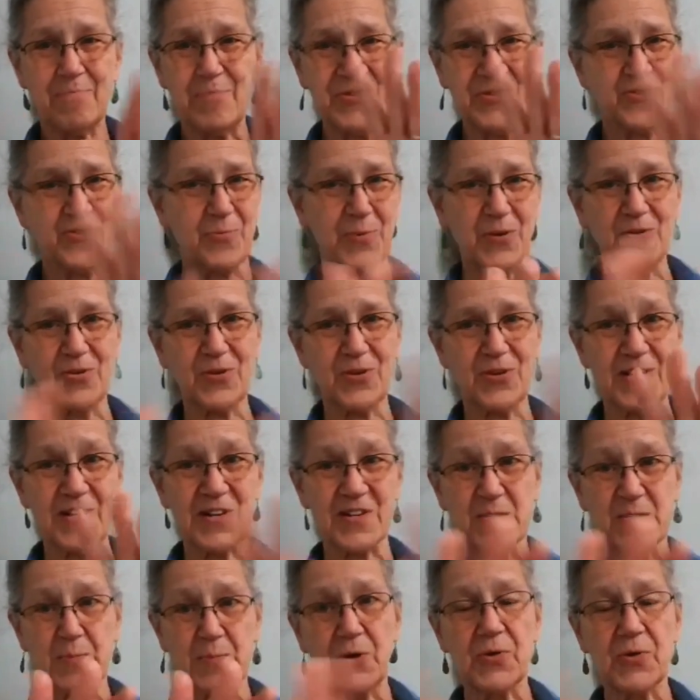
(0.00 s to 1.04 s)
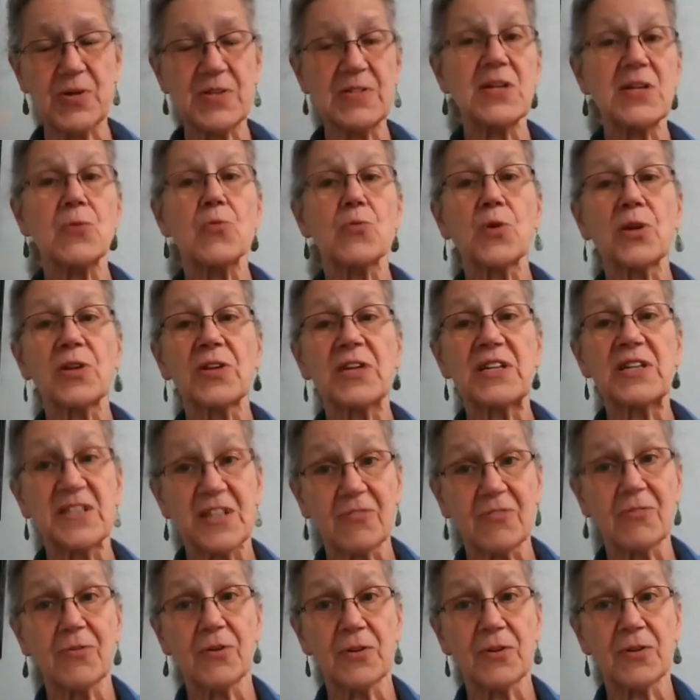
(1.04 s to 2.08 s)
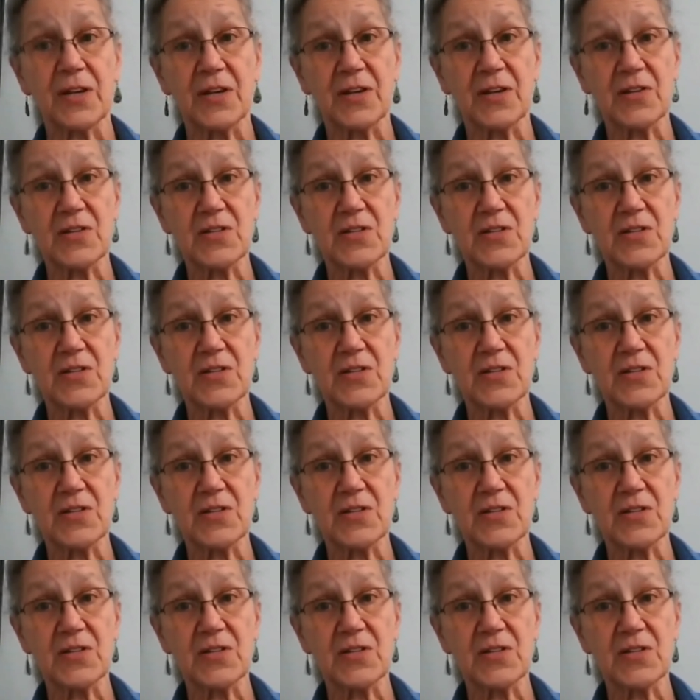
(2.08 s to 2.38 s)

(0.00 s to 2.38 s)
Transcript: but you're both going to experience it really differently.